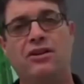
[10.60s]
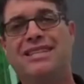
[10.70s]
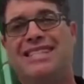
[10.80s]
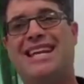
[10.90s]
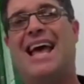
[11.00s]

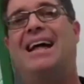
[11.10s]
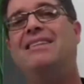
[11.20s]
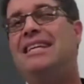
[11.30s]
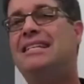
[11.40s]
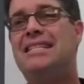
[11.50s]
is an
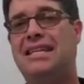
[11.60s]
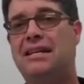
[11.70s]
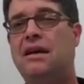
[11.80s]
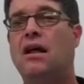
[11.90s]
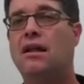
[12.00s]

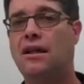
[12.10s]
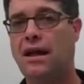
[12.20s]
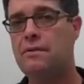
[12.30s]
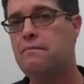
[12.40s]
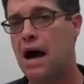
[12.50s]
LED
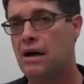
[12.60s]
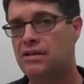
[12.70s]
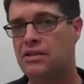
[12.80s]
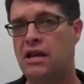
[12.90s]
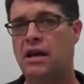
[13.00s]
light
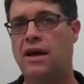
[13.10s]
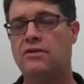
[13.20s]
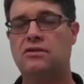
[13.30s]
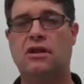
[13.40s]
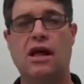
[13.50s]
box, and
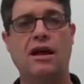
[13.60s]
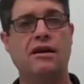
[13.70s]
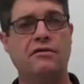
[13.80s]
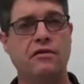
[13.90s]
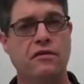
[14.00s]
there's a lot
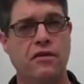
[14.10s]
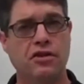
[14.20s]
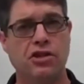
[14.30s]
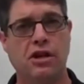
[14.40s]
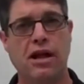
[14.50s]
of different
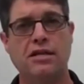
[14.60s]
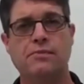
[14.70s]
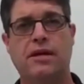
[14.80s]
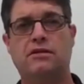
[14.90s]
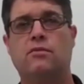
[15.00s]
functional
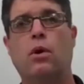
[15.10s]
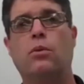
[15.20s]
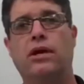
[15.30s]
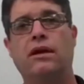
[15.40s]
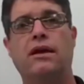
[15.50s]
aspects of what
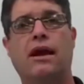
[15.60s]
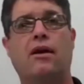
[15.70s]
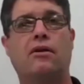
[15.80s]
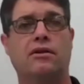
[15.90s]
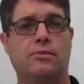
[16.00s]
we can get
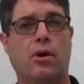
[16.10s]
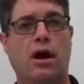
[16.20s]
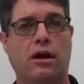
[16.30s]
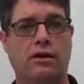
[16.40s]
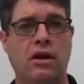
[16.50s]
out of this
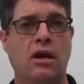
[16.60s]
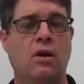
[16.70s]
product.